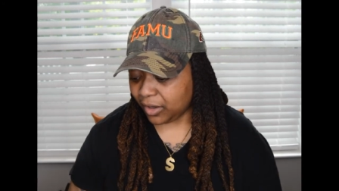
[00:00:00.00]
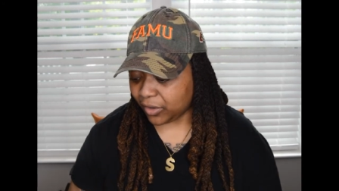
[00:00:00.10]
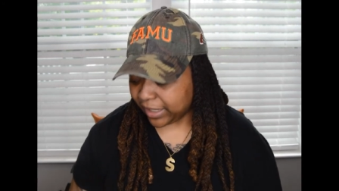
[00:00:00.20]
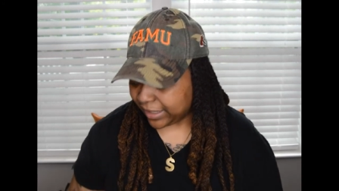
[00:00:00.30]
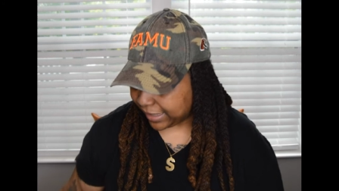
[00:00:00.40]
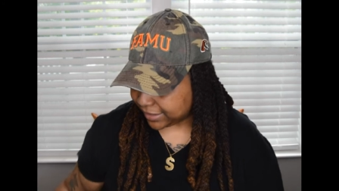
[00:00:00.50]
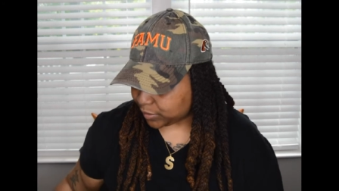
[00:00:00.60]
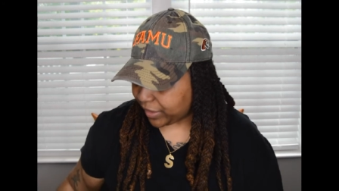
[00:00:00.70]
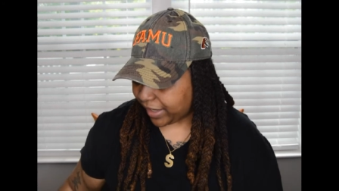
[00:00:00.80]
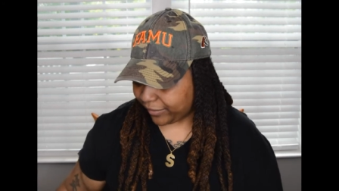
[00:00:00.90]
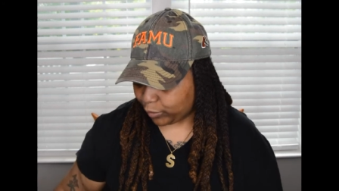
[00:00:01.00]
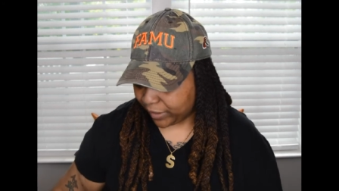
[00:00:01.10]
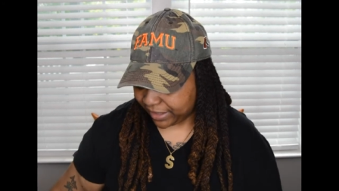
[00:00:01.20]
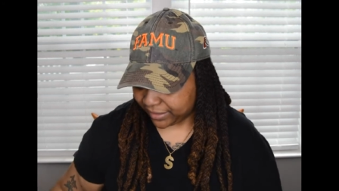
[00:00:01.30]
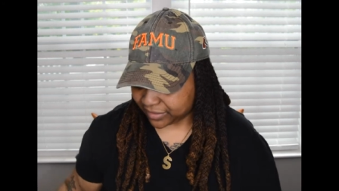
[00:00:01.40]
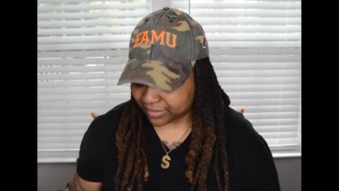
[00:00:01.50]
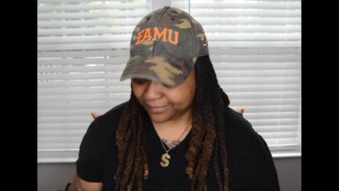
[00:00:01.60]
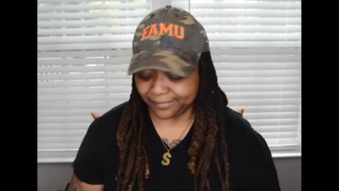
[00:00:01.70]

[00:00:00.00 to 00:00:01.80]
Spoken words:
Okay, next we have Waves.